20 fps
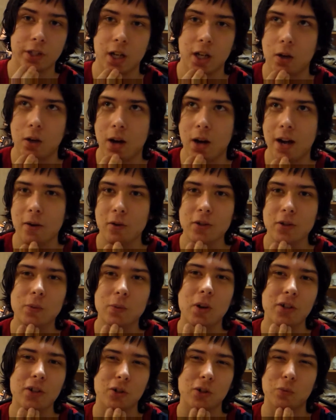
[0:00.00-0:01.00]
you know, I
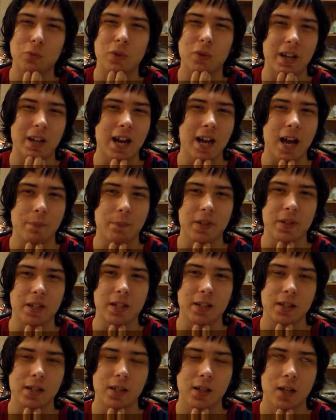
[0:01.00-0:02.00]
always wondered what
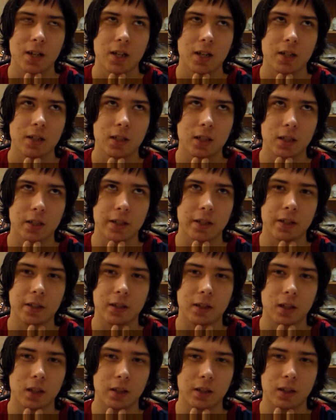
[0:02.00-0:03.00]
happened
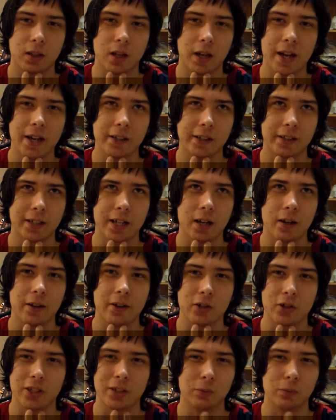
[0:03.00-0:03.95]
to the helicarriers.